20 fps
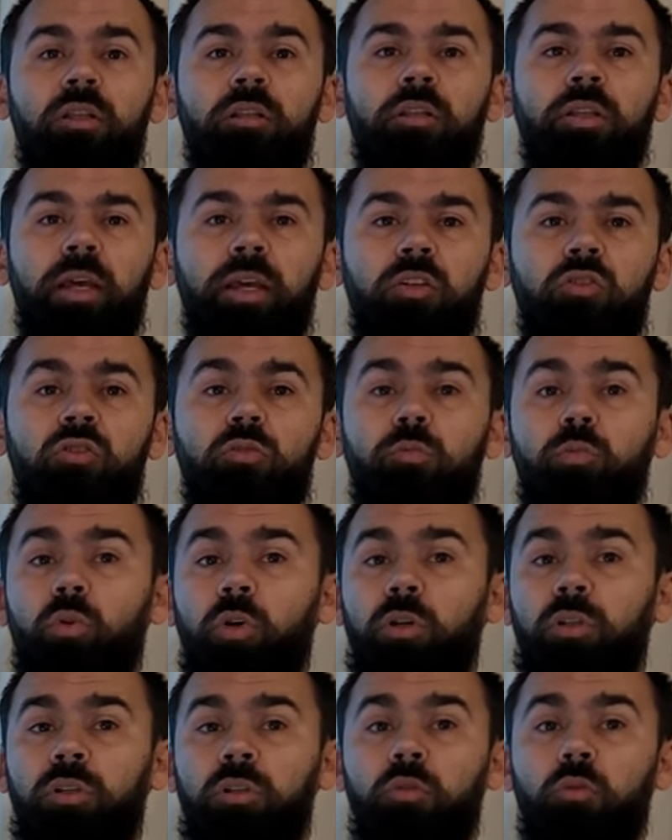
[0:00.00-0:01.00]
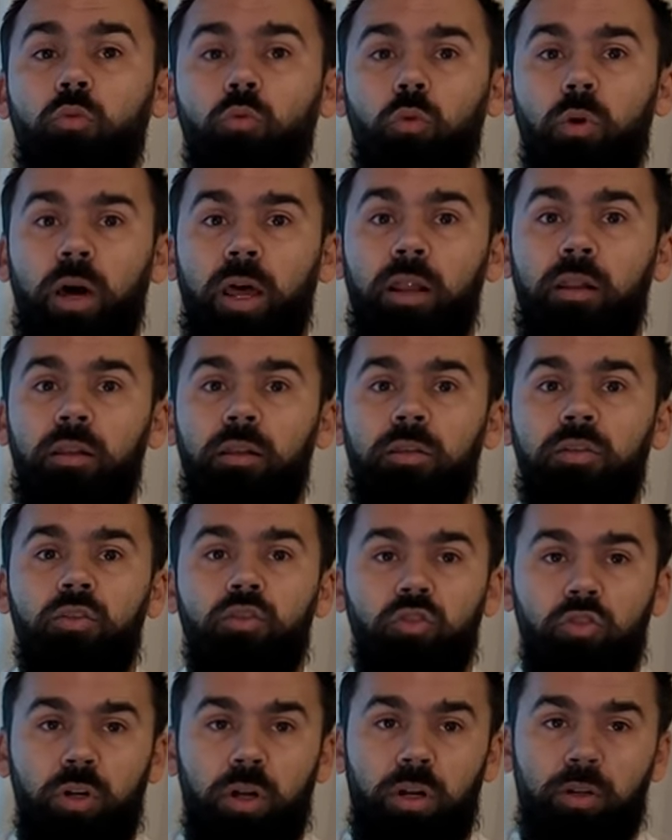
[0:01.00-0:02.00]
they support wireless
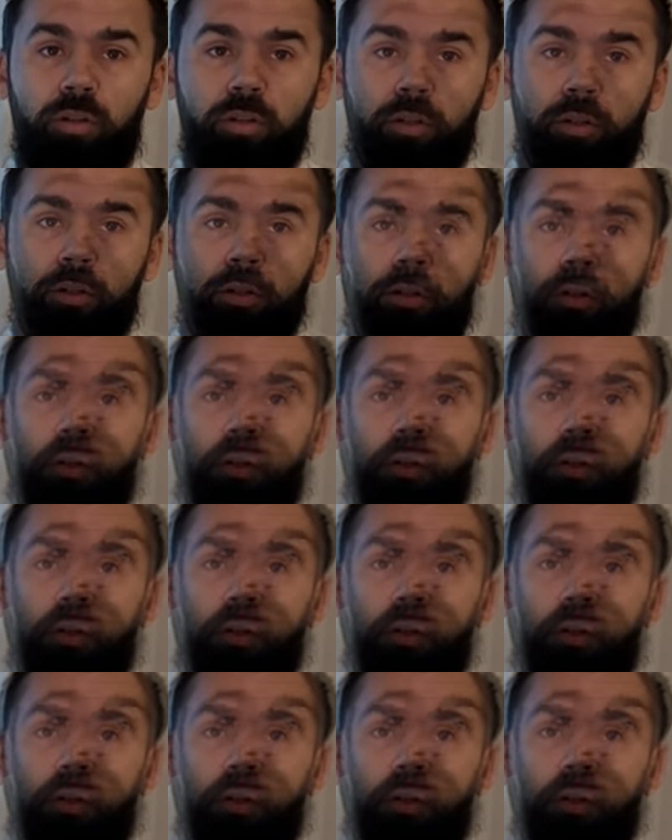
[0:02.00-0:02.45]
charging.